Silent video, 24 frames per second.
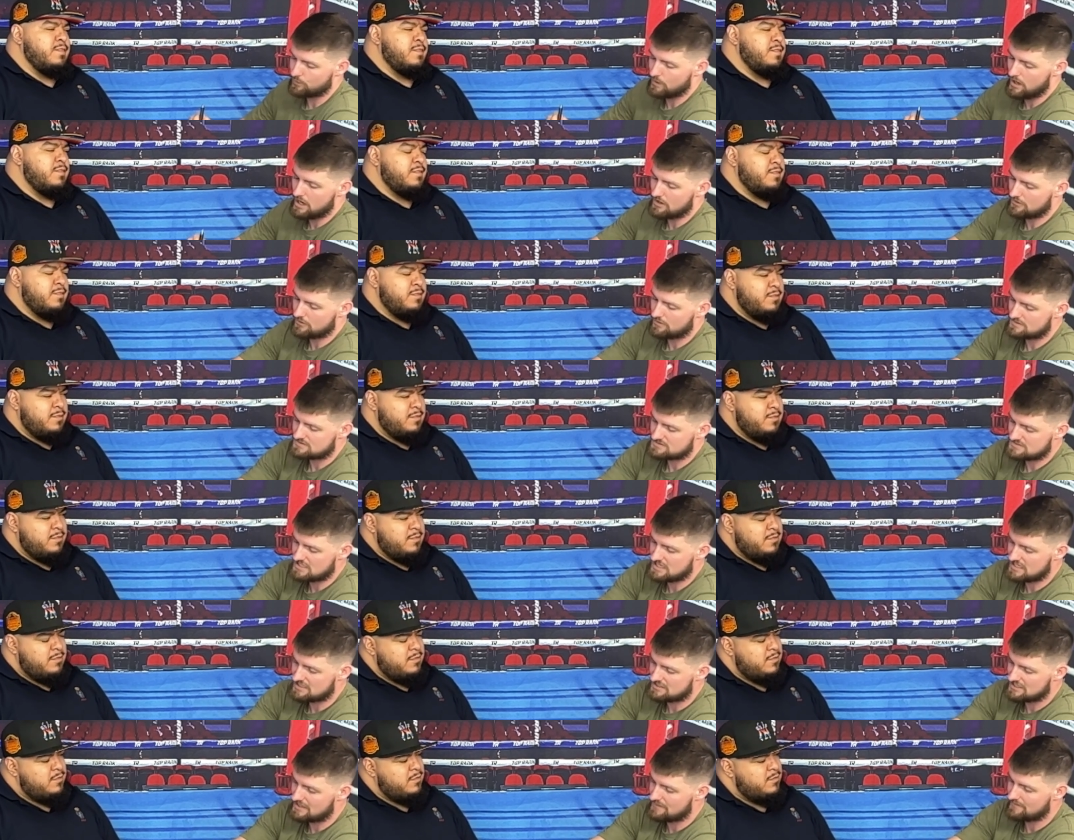Speaker 1: Ryan
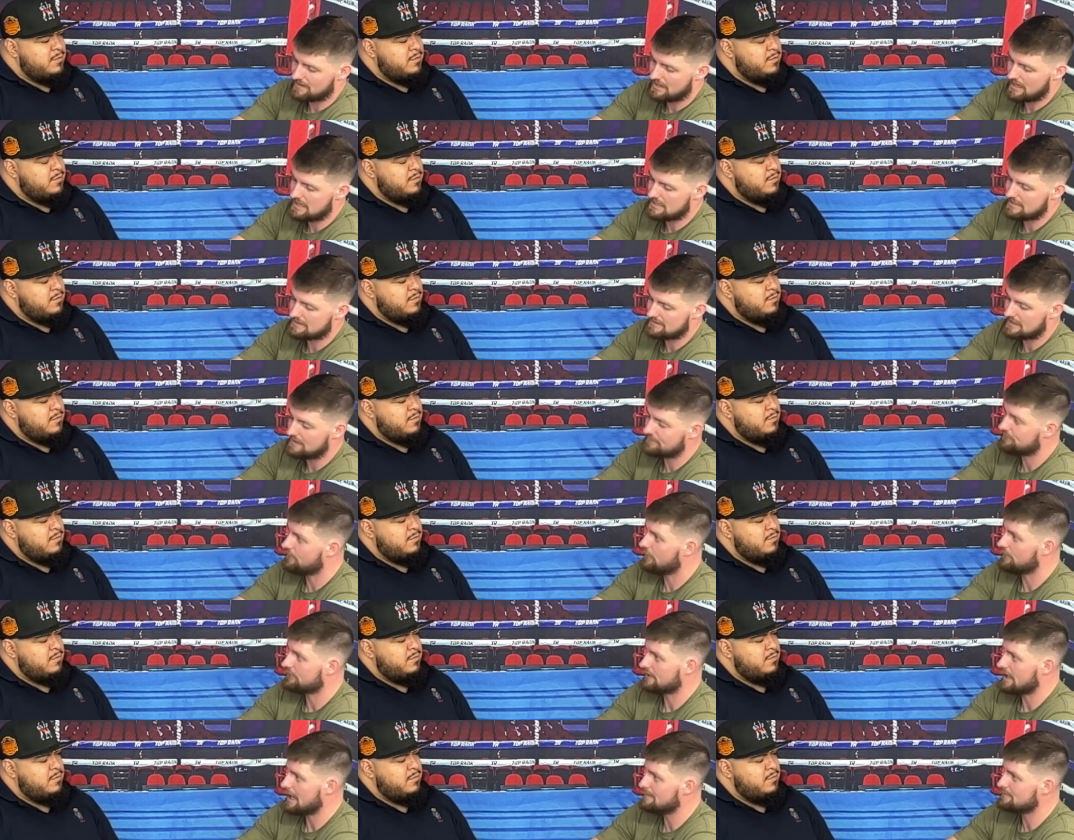Garcia and Devin Haney, they
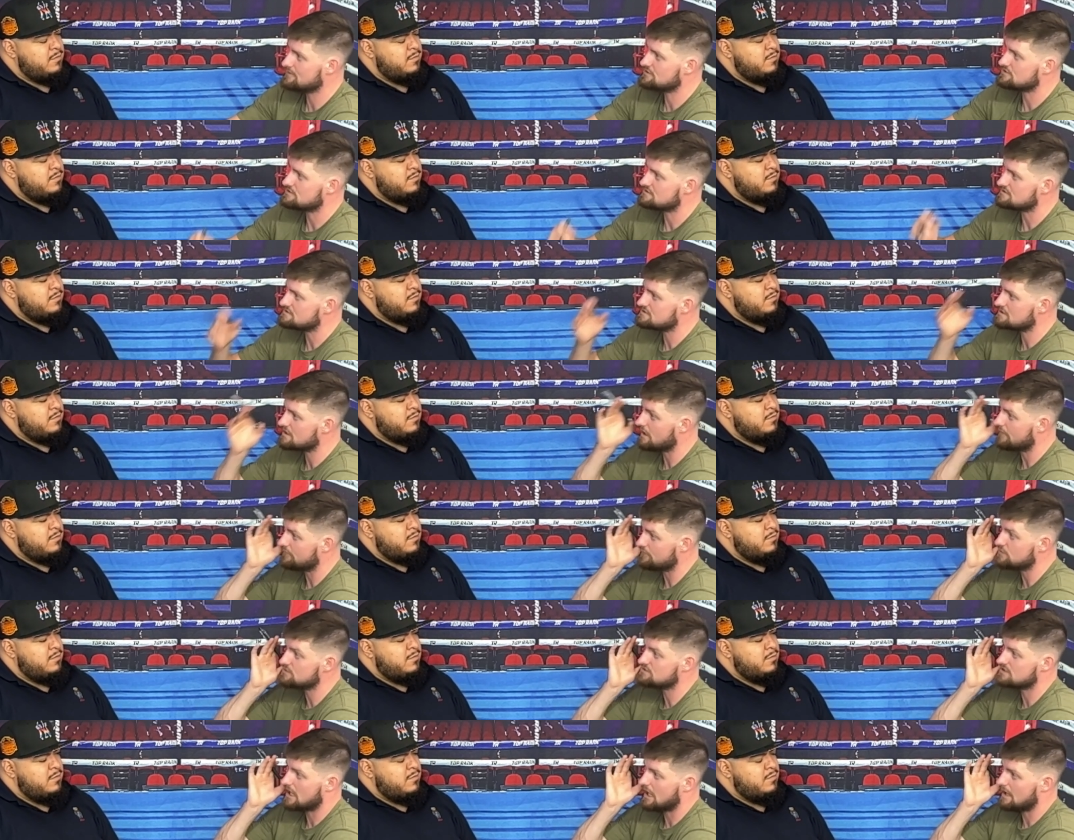fought the amateurs a
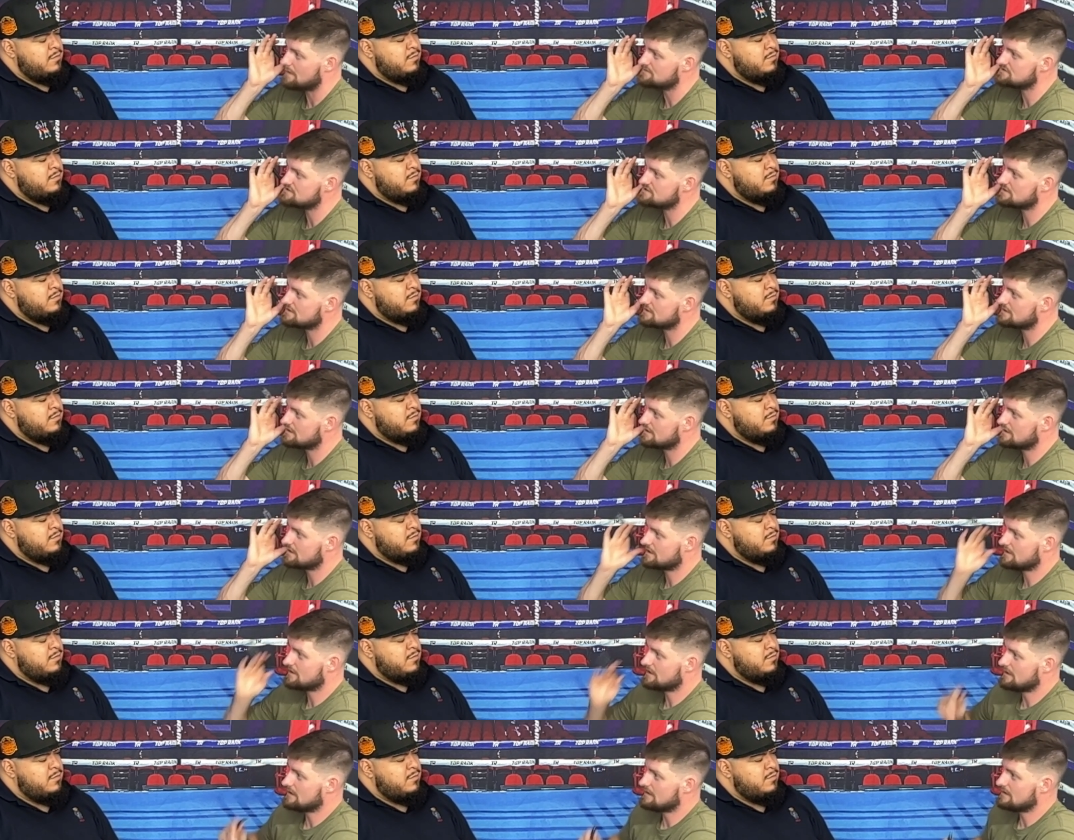few times.
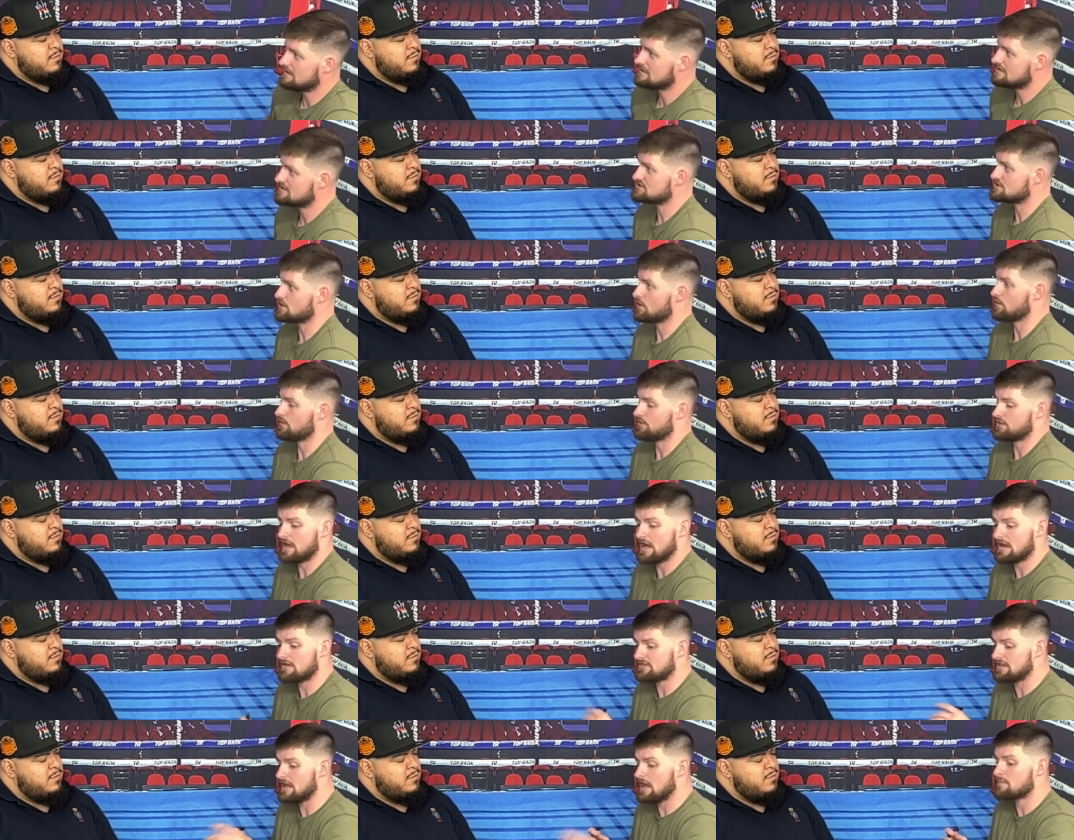So
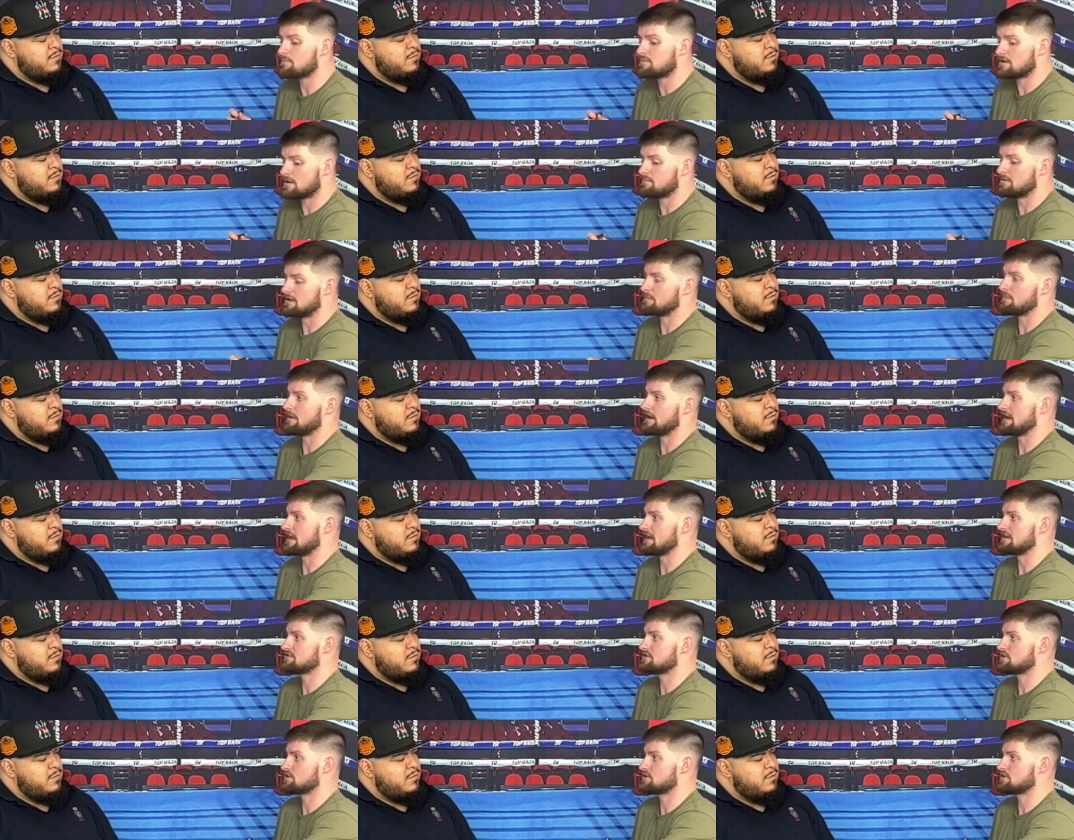that that'd be a big payday